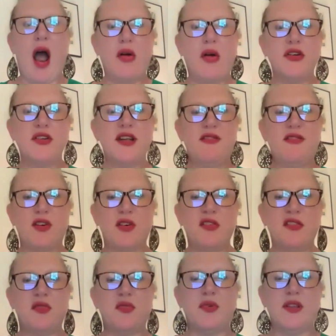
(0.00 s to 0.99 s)
Our
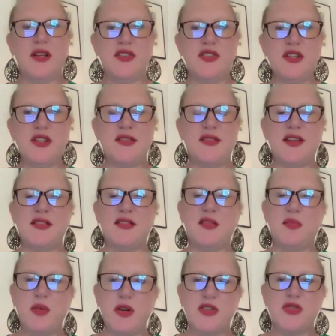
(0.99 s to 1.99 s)
diverse religions and
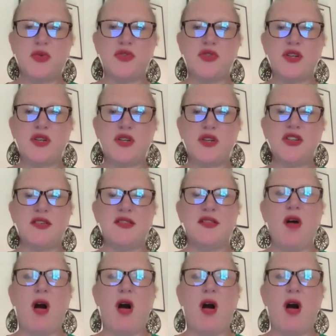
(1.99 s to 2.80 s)
spiritual traditions